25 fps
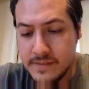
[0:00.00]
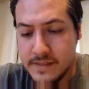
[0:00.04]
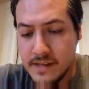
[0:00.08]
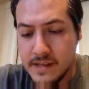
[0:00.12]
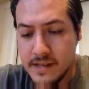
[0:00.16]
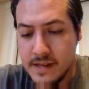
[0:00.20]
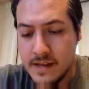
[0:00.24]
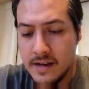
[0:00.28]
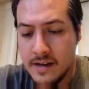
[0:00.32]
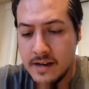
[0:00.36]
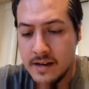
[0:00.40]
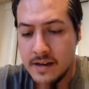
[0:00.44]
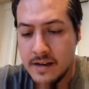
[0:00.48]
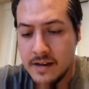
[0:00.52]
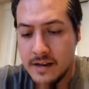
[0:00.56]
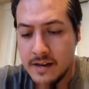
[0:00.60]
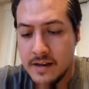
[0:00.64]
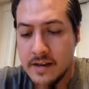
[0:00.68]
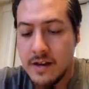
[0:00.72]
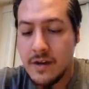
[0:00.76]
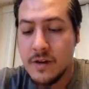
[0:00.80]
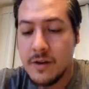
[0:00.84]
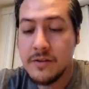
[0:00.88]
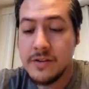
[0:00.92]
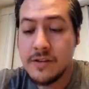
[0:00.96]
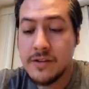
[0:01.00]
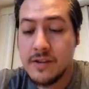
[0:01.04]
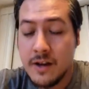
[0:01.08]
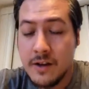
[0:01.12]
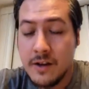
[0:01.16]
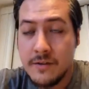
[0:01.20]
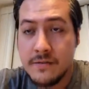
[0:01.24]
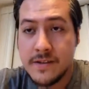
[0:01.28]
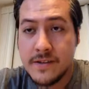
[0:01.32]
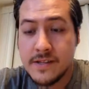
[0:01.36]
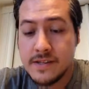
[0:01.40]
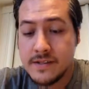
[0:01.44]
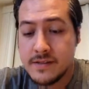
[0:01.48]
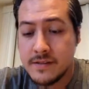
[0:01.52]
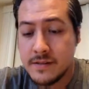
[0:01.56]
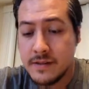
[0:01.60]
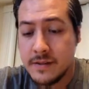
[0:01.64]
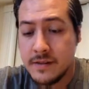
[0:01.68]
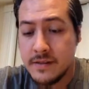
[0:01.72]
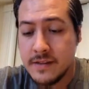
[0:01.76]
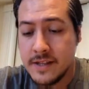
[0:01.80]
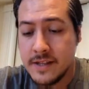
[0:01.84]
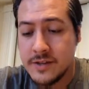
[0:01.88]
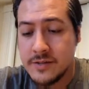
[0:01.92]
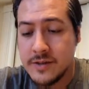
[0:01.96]
The Dolphins,
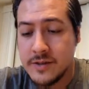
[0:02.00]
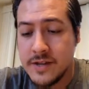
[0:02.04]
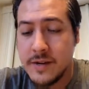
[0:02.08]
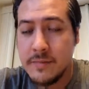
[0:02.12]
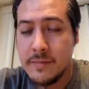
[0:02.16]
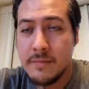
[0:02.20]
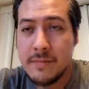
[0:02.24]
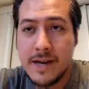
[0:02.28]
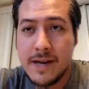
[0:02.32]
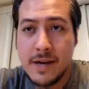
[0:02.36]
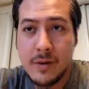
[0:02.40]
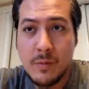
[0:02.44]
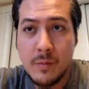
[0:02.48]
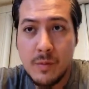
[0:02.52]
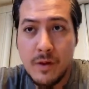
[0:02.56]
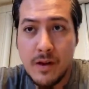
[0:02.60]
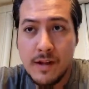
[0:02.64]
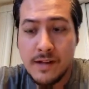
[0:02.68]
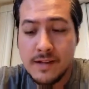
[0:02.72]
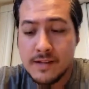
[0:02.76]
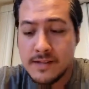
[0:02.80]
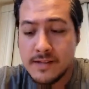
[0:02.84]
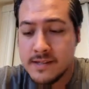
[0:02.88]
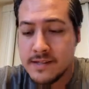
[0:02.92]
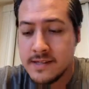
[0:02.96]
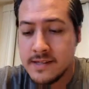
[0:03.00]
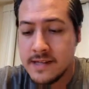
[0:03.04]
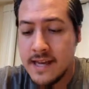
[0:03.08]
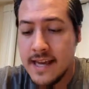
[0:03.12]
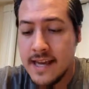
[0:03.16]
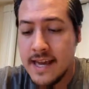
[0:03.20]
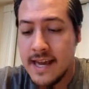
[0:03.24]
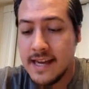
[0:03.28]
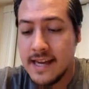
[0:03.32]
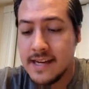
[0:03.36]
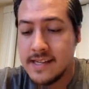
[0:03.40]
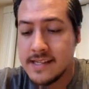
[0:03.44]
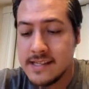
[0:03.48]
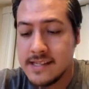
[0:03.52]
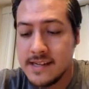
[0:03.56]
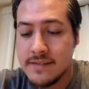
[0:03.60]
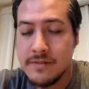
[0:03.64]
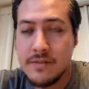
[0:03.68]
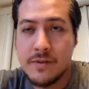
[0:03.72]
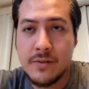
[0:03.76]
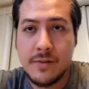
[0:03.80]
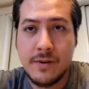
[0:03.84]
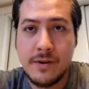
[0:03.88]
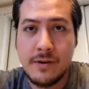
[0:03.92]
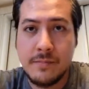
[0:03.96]
they traded Mike Wallace and a
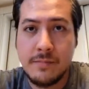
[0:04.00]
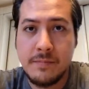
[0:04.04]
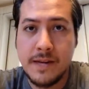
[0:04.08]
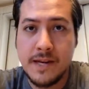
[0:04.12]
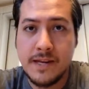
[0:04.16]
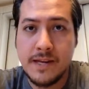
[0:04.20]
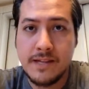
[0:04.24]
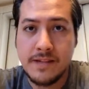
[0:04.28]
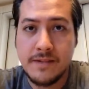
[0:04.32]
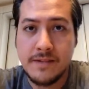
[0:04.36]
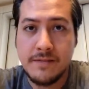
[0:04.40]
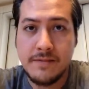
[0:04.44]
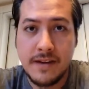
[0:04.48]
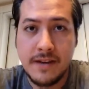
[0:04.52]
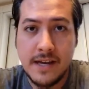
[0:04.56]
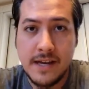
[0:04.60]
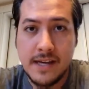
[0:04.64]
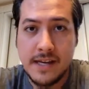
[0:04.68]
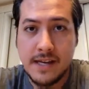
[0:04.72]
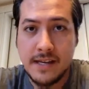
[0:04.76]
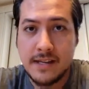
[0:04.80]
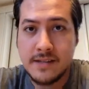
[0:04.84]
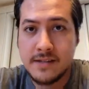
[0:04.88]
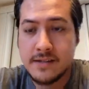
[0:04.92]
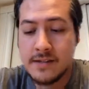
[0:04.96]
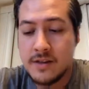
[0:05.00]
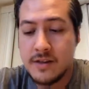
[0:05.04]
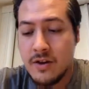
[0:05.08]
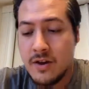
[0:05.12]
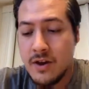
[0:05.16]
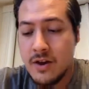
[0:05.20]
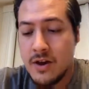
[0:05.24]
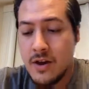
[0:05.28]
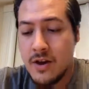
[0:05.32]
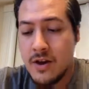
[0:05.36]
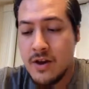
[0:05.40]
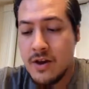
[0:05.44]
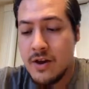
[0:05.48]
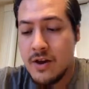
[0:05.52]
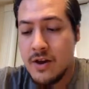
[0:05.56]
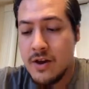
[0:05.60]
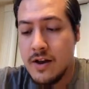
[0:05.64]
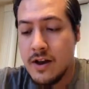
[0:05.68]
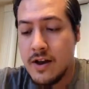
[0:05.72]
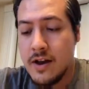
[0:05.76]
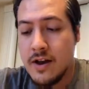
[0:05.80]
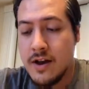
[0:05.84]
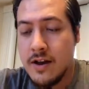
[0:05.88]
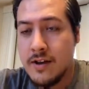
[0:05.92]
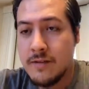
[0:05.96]
7th-round pick to the Vikings
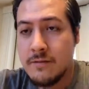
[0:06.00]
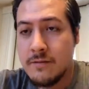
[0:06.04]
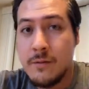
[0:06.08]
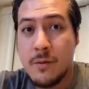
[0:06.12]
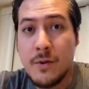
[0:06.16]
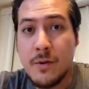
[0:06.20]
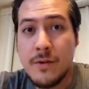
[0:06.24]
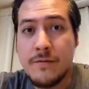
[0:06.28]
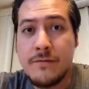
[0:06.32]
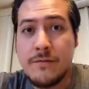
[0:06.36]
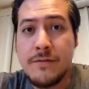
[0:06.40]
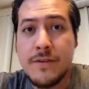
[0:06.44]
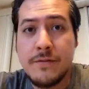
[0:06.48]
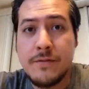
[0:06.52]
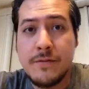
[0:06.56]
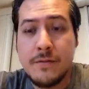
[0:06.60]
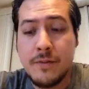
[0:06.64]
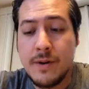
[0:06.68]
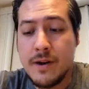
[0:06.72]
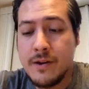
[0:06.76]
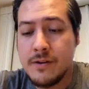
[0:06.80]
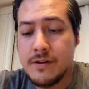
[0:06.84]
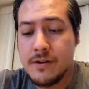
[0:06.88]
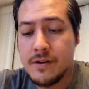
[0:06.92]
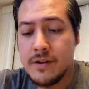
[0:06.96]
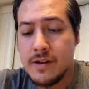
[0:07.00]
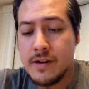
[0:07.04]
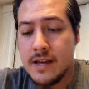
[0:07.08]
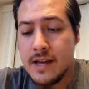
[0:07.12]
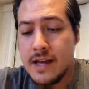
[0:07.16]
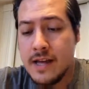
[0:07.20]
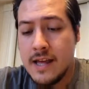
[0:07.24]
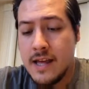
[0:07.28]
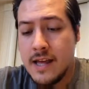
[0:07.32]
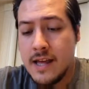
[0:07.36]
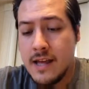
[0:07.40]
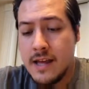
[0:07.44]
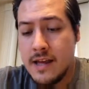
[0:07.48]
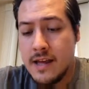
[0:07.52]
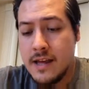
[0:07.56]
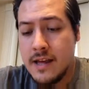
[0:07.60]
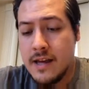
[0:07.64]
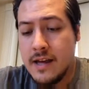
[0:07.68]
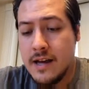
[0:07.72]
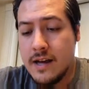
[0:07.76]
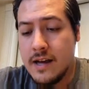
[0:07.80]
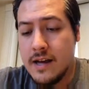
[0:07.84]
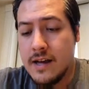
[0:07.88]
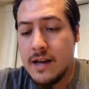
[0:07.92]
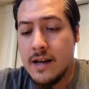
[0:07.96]
for a 5th-rounder.
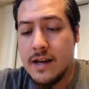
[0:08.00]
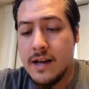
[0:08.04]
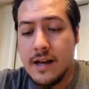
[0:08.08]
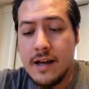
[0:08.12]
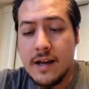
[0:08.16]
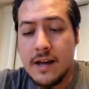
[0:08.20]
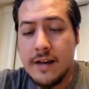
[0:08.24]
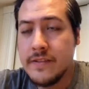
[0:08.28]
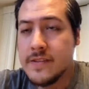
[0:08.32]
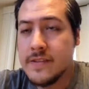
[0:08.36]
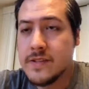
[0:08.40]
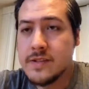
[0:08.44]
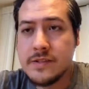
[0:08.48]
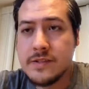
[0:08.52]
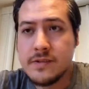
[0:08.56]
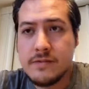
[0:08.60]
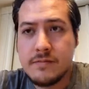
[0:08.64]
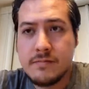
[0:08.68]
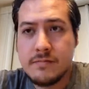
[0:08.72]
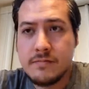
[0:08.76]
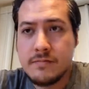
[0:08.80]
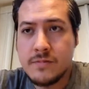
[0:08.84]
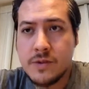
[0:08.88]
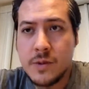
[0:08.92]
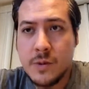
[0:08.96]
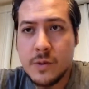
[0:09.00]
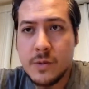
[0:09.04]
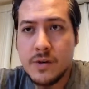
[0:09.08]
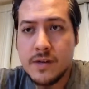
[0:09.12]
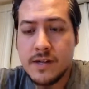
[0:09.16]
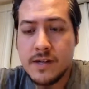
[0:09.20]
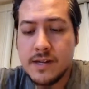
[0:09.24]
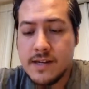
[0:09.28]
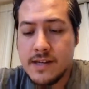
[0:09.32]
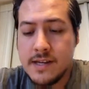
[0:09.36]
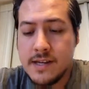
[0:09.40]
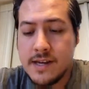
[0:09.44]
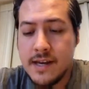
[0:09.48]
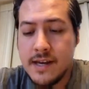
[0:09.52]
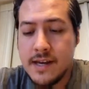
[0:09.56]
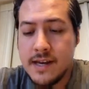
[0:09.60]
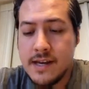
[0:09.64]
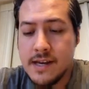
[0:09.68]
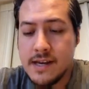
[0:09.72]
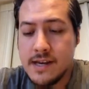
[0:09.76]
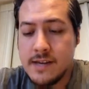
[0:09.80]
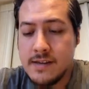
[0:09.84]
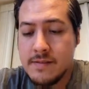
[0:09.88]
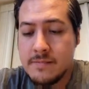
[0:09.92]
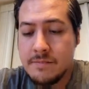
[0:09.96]
This is totally
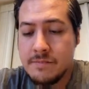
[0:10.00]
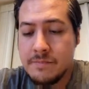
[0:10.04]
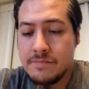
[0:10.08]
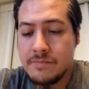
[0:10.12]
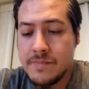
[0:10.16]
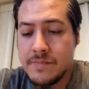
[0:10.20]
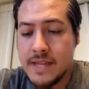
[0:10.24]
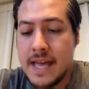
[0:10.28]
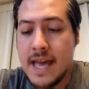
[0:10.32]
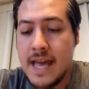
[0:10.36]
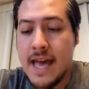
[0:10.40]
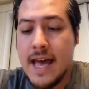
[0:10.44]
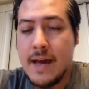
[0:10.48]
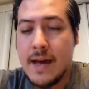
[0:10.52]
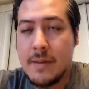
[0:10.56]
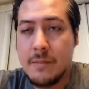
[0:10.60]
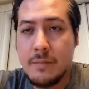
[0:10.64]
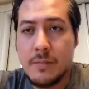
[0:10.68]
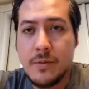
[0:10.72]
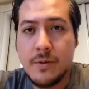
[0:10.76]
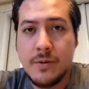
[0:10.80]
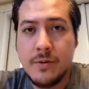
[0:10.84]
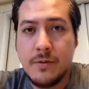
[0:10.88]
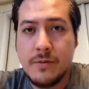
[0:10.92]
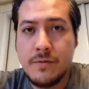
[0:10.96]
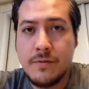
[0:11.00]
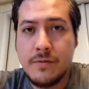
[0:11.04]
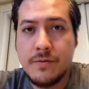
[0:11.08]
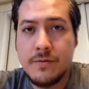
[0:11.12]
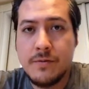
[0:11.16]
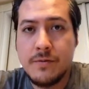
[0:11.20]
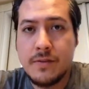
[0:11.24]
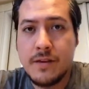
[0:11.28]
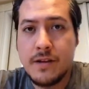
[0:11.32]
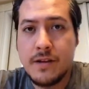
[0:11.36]
a cap move.